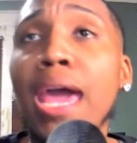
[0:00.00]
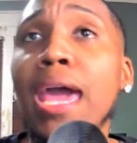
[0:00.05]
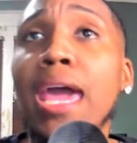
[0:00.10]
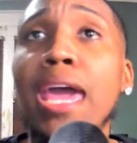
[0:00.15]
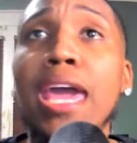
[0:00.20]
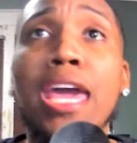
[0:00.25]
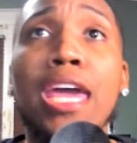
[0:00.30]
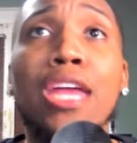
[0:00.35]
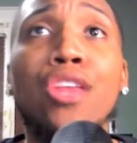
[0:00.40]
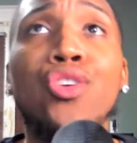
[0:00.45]

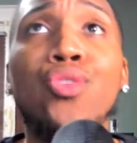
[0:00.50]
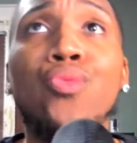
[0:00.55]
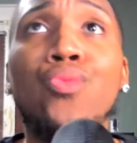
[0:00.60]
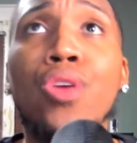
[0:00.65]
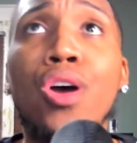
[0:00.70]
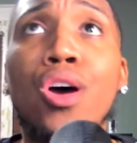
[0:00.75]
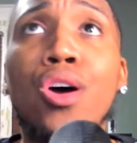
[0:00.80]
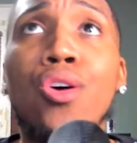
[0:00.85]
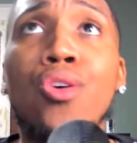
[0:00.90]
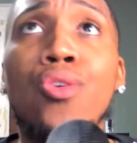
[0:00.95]
And, you
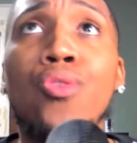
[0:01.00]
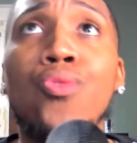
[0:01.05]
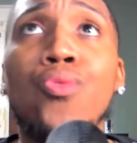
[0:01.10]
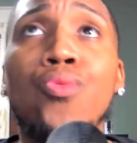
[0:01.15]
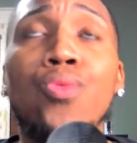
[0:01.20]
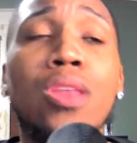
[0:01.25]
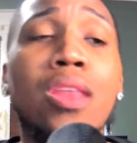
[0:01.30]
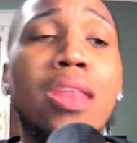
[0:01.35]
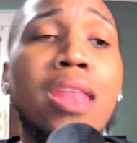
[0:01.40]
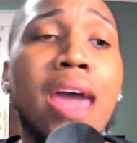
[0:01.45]
know,
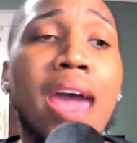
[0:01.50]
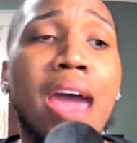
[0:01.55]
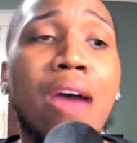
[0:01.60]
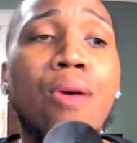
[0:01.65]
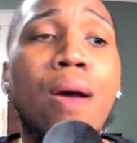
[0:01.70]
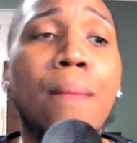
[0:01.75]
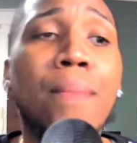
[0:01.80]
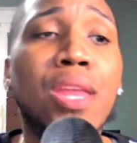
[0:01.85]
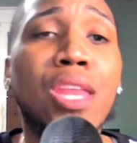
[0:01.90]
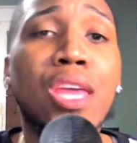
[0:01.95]
now
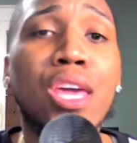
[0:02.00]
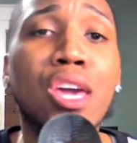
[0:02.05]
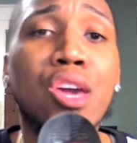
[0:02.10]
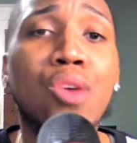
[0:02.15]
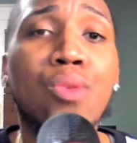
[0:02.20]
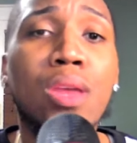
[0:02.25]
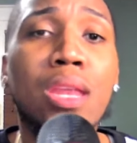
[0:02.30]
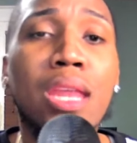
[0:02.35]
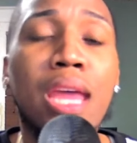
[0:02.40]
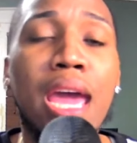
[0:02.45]
I've been
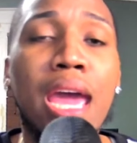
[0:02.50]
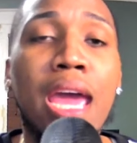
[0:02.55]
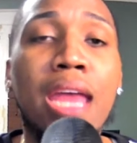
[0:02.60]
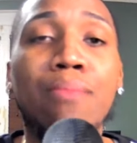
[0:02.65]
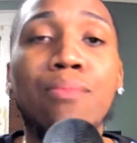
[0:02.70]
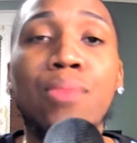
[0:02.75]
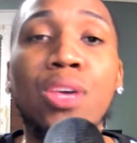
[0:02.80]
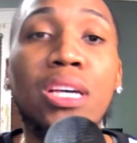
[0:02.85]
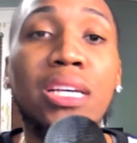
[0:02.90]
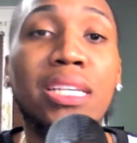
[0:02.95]
hearing that
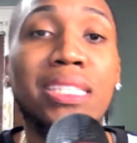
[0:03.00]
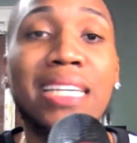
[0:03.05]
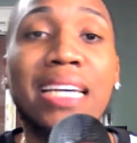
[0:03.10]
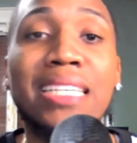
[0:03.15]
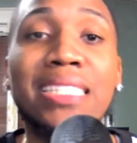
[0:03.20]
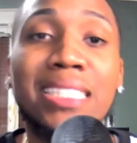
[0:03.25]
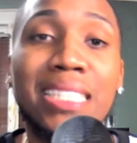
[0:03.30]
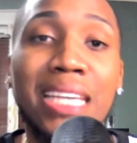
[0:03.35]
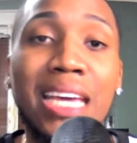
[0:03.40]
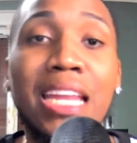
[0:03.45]
because I
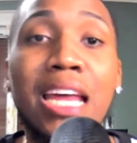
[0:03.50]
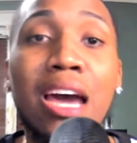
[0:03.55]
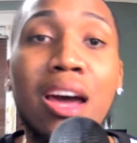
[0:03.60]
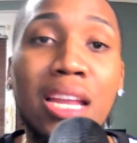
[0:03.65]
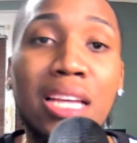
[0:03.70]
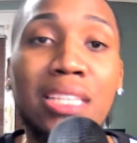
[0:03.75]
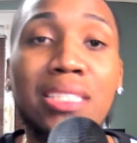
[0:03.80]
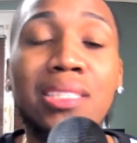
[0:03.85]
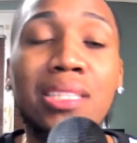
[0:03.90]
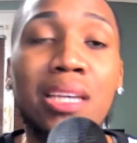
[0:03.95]
said all
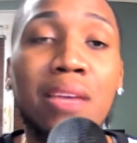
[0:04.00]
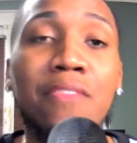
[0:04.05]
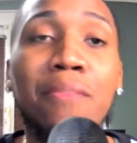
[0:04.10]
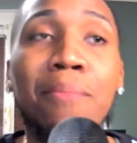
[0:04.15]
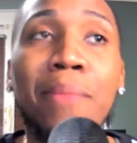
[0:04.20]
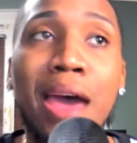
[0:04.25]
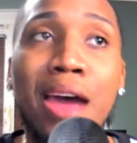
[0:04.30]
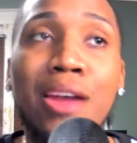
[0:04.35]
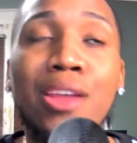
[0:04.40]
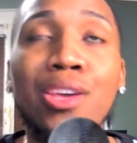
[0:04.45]
that stuff
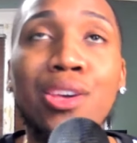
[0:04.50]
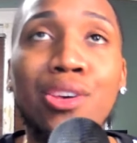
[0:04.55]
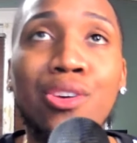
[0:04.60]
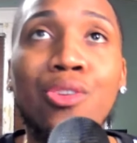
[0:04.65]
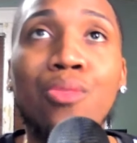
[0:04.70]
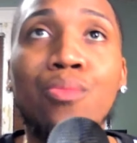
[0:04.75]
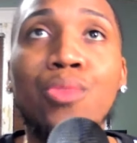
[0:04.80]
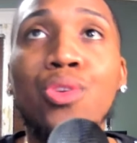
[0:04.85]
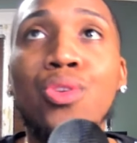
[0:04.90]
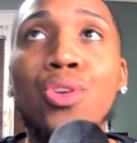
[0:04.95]
about
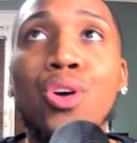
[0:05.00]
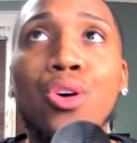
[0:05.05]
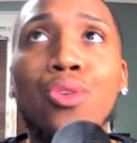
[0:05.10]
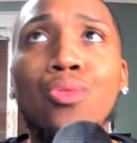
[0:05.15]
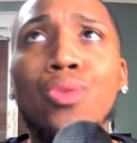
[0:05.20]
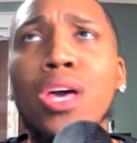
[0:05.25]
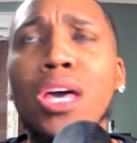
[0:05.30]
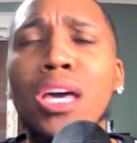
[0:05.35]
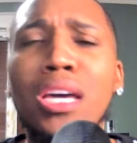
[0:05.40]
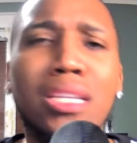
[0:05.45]
him, you know,
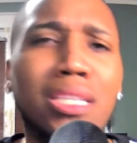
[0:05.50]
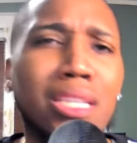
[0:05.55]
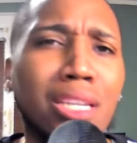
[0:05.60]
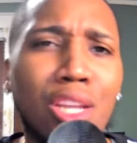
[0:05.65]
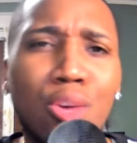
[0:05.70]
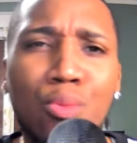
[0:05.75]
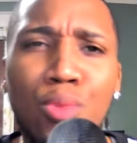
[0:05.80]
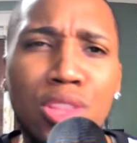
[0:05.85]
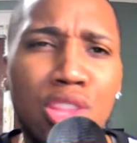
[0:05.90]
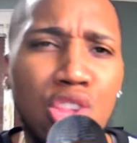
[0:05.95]

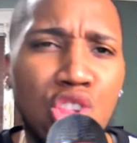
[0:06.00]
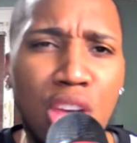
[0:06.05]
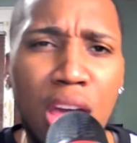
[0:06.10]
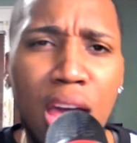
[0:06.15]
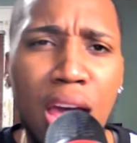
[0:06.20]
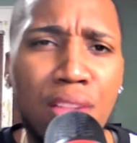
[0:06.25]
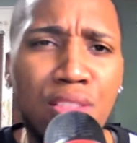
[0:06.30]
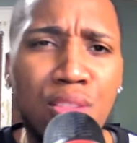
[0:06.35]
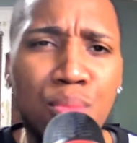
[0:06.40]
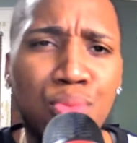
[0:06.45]
dealing with the
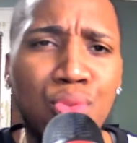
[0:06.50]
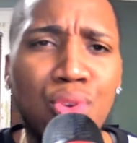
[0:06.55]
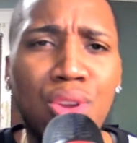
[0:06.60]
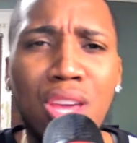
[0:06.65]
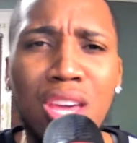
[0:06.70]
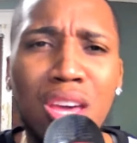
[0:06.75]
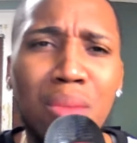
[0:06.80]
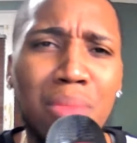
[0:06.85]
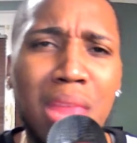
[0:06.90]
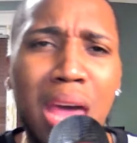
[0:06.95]
child support and
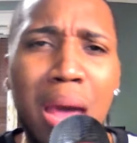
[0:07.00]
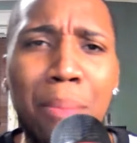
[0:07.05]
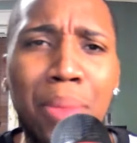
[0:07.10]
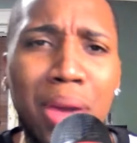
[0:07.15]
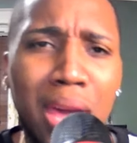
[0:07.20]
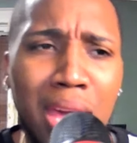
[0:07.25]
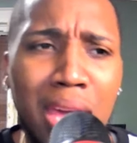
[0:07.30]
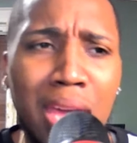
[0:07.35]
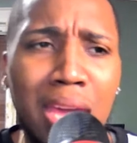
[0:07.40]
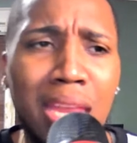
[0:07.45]
him not
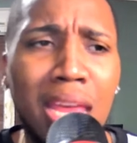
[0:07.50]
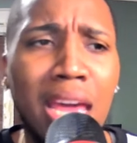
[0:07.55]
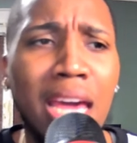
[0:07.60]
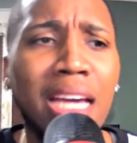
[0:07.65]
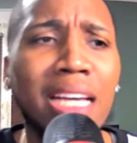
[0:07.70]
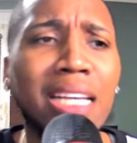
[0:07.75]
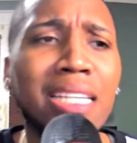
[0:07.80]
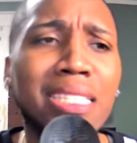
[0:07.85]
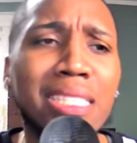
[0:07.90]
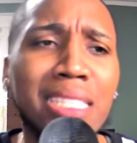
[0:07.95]
paying,
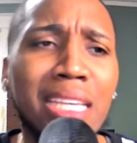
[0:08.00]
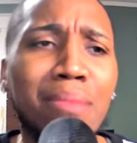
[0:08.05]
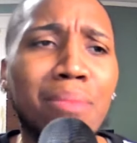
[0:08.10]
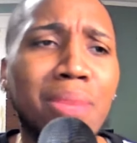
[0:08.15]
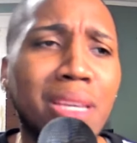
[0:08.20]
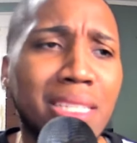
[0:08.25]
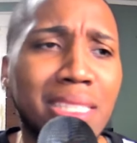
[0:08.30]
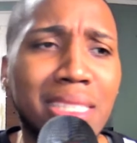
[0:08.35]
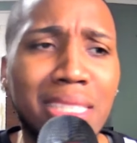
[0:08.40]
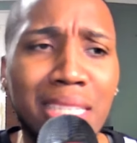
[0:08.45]
he sent me
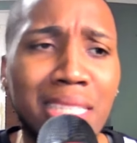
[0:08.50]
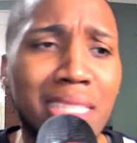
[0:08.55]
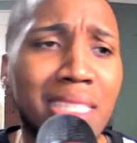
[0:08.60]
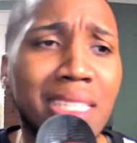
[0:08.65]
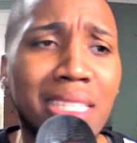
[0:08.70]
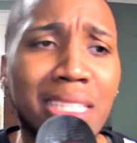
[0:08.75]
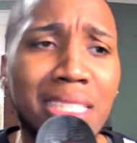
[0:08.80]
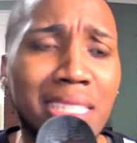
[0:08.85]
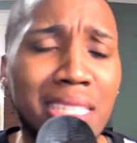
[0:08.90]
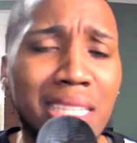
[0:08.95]
a cease and
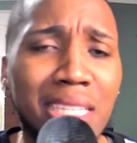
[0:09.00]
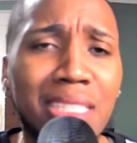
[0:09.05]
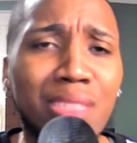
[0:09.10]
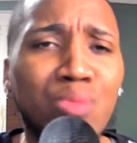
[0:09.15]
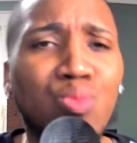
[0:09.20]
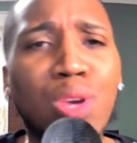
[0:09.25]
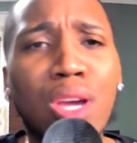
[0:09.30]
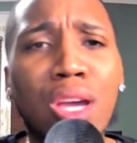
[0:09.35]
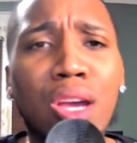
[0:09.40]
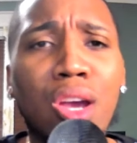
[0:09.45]
desist
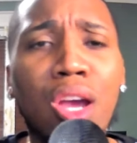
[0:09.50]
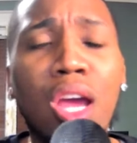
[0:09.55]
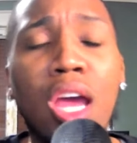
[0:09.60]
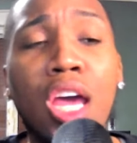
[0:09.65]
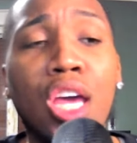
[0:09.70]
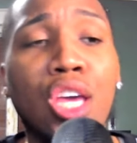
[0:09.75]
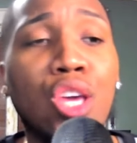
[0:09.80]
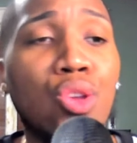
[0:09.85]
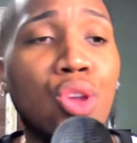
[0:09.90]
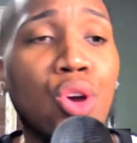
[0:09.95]
where,
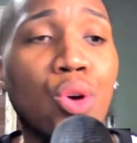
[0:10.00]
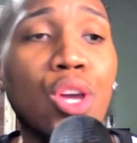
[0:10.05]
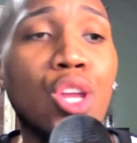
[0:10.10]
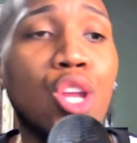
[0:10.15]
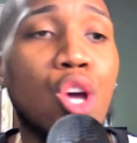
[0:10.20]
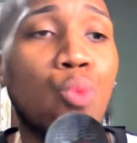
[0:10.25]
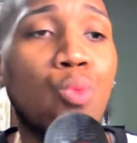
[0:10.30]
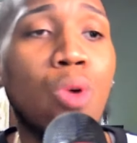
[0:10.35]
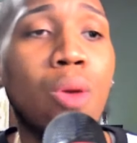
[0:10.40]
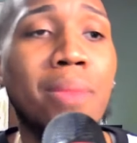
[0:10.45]
you know, he
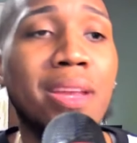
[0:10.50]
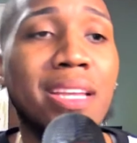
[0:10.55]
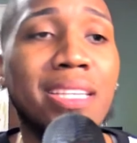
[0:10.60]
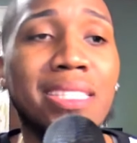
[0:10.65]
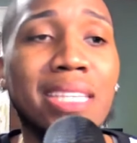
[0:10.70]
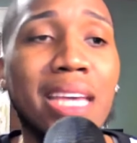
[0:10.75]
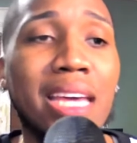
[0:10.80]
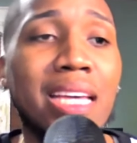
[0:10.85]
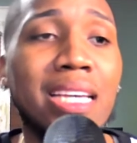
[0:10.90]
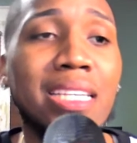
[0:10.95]
don't want me to
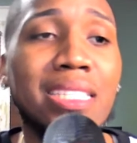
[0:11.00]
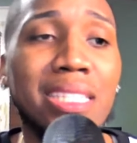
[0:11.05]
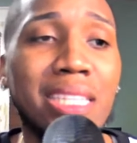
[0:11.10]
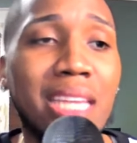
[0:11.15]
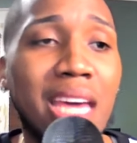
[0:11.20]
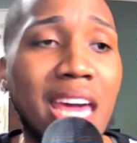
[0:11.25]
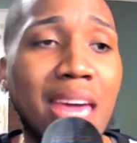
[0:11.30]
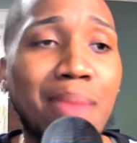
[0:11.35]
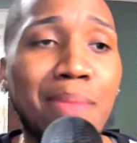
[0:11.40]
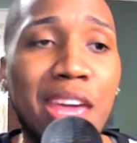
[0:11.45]
say his
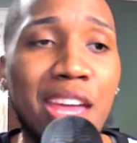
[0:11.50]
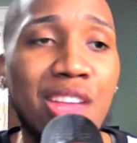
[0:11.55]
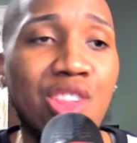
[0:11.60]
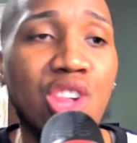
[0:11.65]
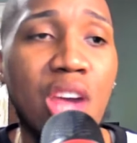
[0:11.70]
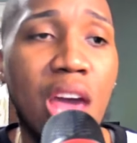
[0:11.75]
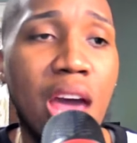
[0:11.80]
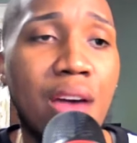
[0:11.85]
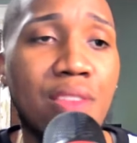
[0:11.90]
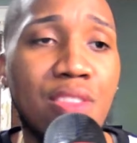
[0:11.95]
name in
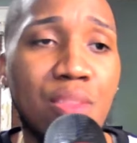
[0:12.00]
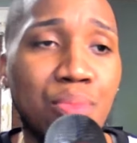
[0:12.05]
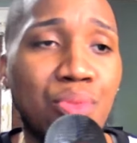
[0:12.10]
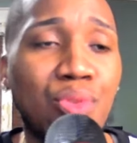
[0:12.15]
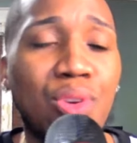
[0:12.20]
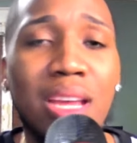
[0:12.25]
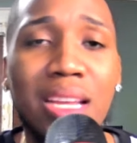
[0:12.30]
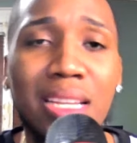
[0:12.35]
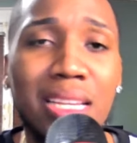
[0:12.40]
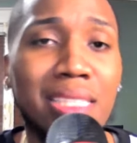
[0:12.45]
child
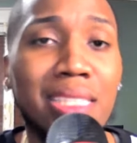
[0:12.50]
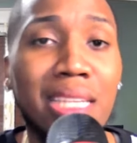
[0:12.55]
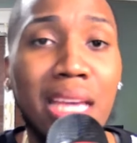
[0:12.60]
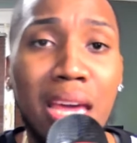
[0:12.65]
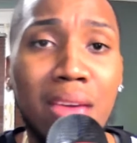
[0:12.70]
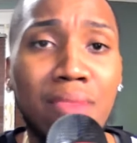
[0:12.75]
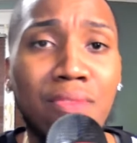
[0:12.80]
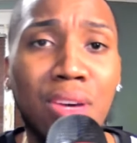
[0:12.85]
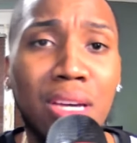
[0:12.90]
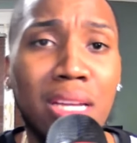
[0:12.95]
support at the
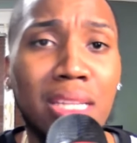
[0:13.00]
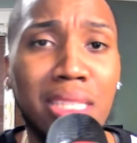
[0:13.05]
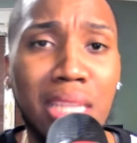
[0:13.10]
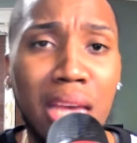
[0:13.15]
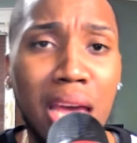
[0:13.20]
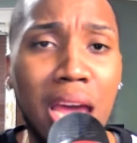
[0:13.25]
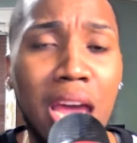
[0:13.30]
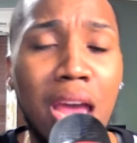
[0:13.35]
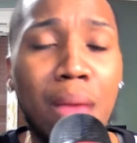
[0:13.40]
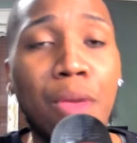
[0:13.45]
same fucking
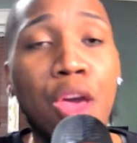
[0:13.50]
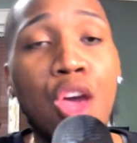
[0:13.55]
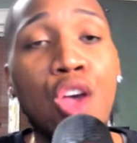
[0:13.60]
time.